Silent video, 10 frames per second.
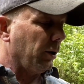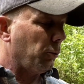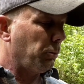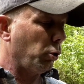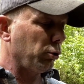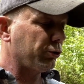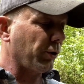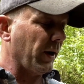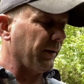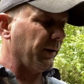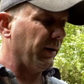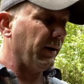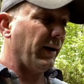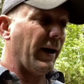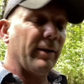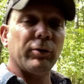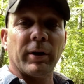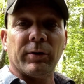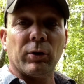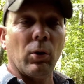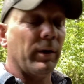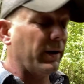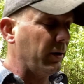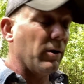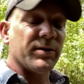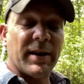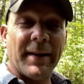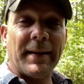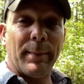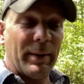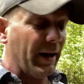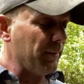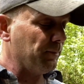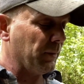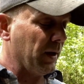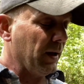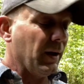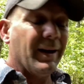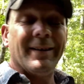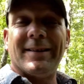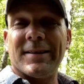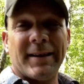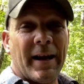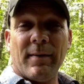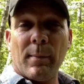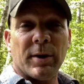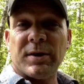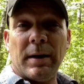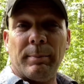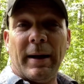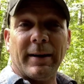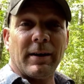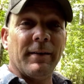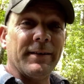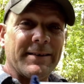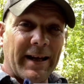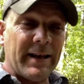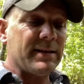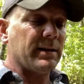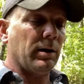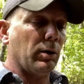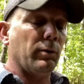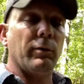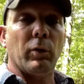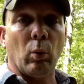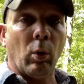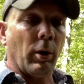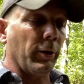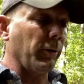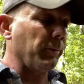Pull strength after it gets going, it's not that bad. Doesn't have that much impact on the taste of the water.